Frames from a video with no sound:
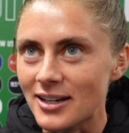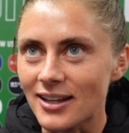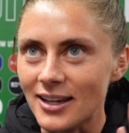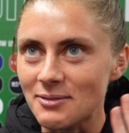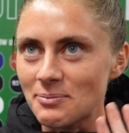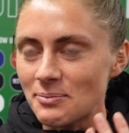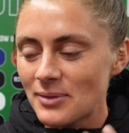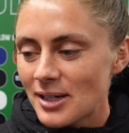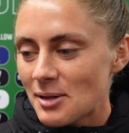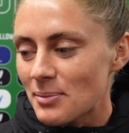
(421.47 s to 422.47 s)
and
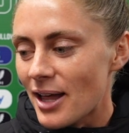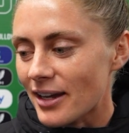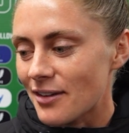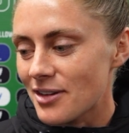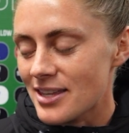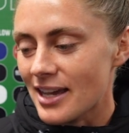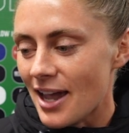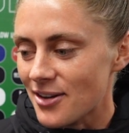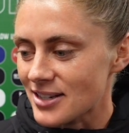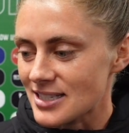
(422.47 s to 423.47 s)
block everything
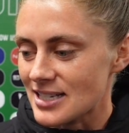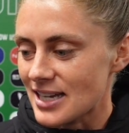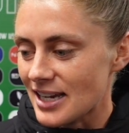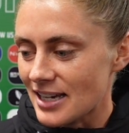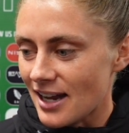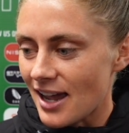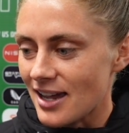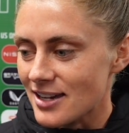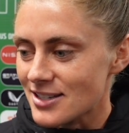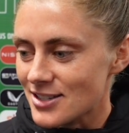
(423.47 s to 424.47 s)
out, because the second
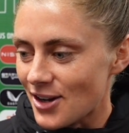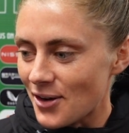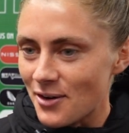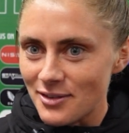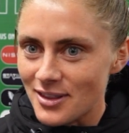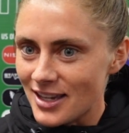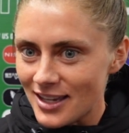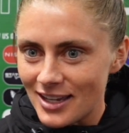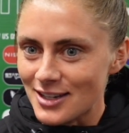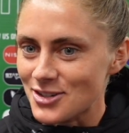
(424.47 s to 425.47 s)
I start
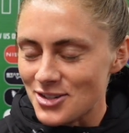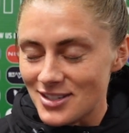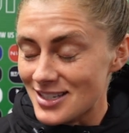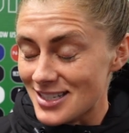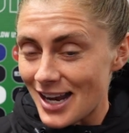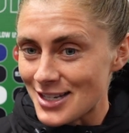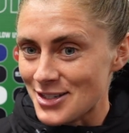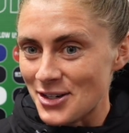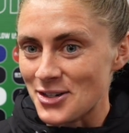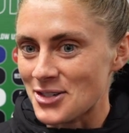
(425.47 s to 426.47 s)
overthinking, it's just a
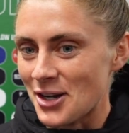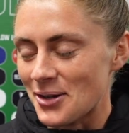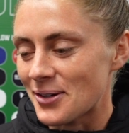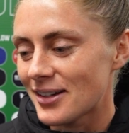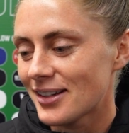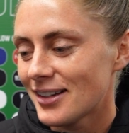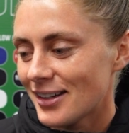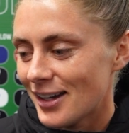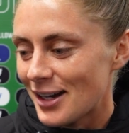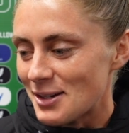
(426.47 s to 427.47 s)
disaster. So
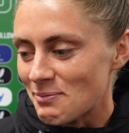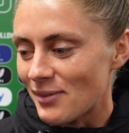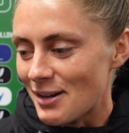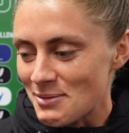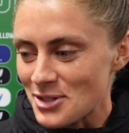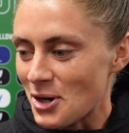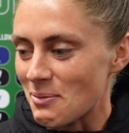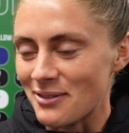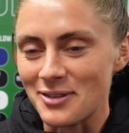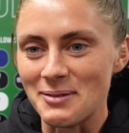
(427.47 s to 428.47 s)
I'm just
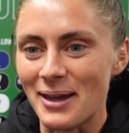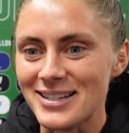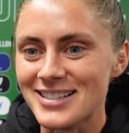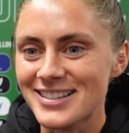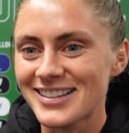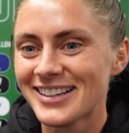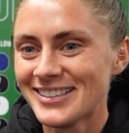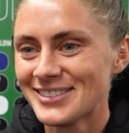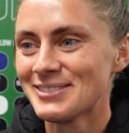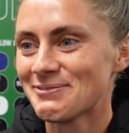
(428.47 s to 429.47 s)
hoping for the best.
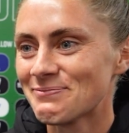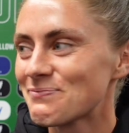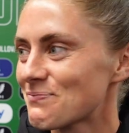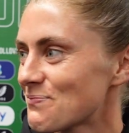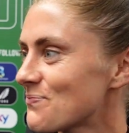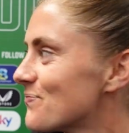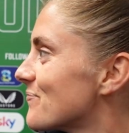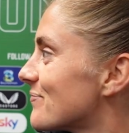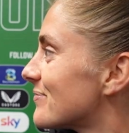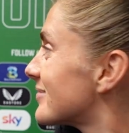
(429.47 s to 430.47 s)

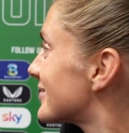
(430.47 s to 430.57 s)
That's